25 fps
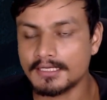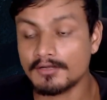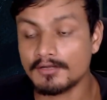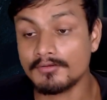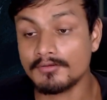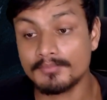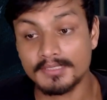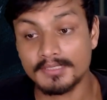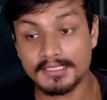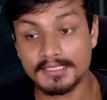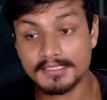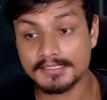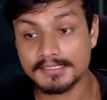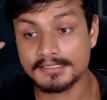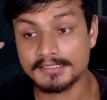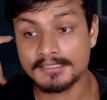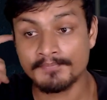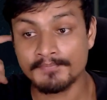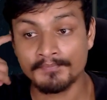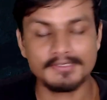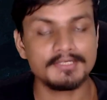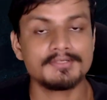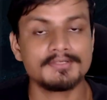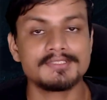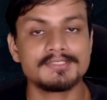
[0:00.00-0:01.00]
now
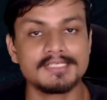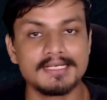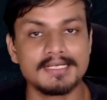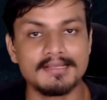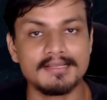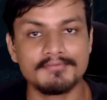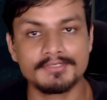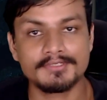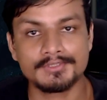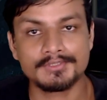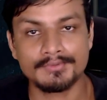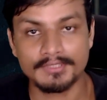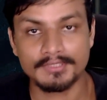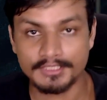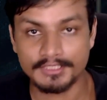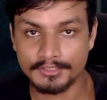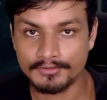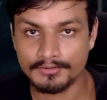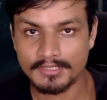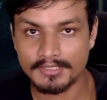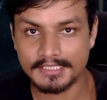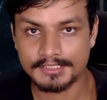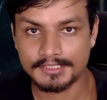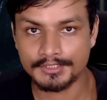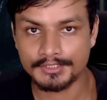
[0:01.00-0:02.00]
because Windows 11
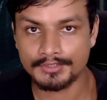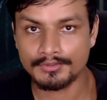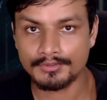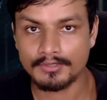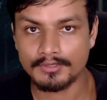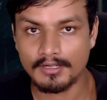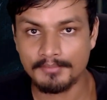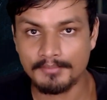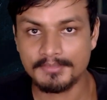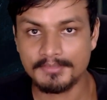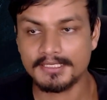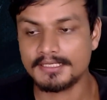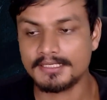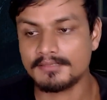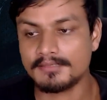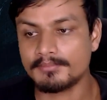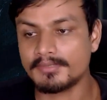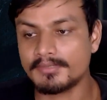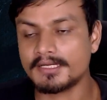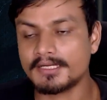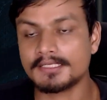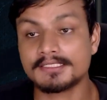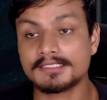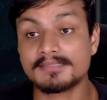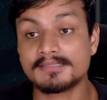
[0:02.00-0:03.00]
22H2 update
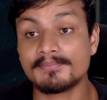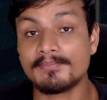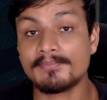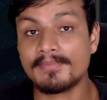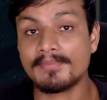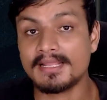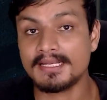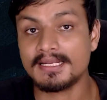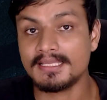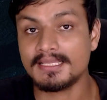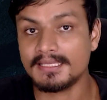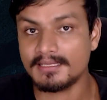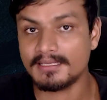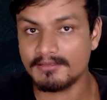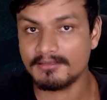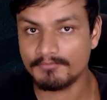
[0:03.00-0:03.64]
brings many